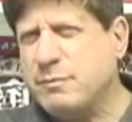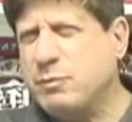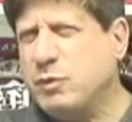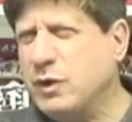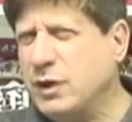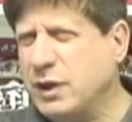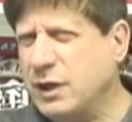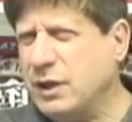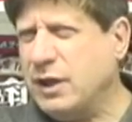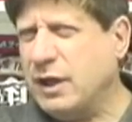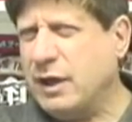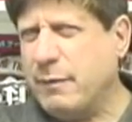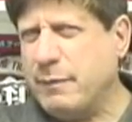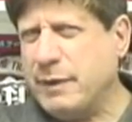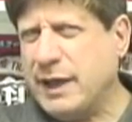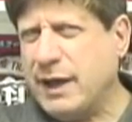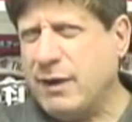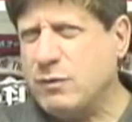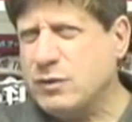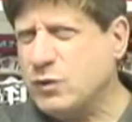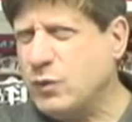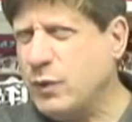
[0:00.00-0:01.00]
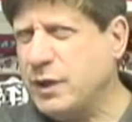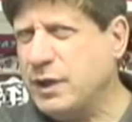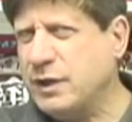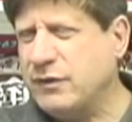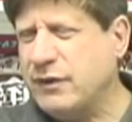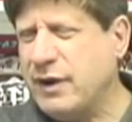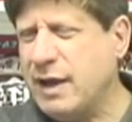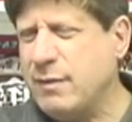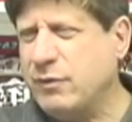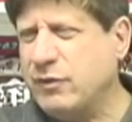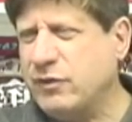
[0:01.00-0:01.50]
pretty good. I mean, I was waiting
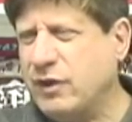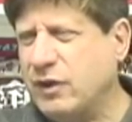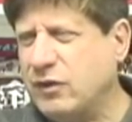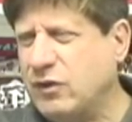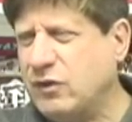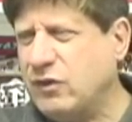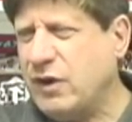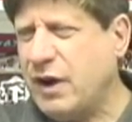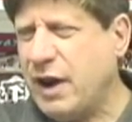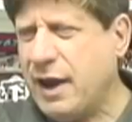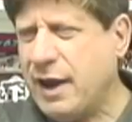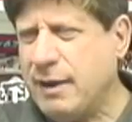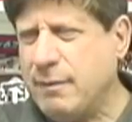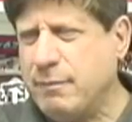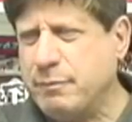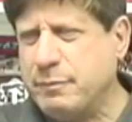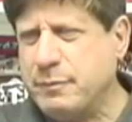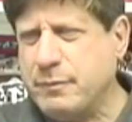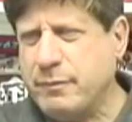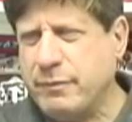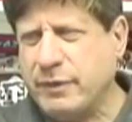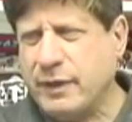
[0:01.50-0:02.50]
tables at the time,